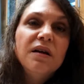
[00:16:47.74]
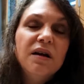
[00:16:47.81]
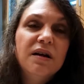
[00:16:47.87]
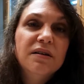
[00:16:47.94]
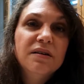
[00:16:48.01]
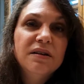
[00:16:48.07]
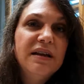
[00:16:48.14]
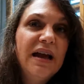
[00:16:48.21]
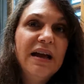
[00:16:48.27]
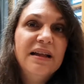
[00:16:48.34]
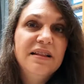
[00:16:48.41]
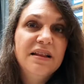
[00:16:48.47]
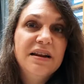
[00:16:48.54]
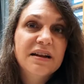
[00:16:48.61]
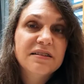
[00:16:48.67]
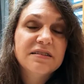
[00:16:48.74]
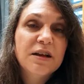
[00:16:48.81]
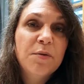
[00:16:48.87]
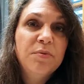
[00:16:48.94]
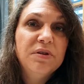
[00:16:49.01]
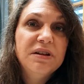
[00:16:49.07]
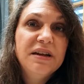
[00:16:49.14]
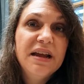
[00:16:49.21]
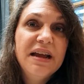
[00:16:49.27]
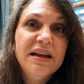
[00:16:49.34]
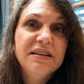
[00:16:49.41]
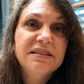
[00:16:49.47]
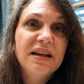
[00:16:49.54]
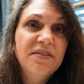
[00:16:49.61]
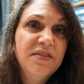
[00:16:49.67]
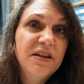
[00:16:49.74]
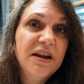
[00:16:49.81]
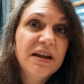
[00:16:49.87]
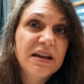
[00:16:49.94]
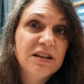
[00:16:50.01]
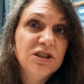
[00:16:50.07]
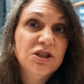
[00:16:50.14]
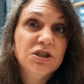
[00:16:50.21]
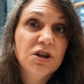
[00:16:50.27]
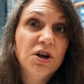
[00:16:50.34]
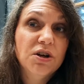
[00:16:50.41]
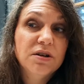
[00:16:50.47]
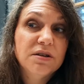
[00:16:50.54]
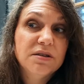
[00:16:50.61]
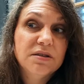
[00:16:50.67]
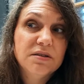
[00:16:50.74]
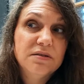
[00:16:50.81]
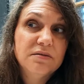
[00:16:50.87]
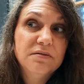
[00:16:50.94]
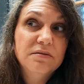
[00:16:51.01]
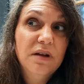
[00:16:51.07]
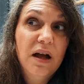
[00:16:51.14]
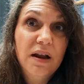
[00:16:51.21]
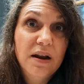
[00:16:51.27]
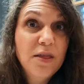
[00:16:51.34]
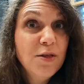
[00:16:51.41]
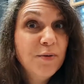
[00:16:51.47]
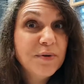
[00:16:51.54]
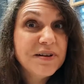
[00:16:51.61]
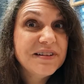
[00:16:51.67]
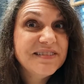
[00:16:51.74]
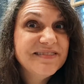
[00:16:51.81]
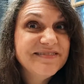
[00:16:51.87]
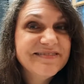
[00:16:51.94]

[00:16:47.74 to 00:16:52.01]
uh, yeah, in the next couple of days. And then I can start another one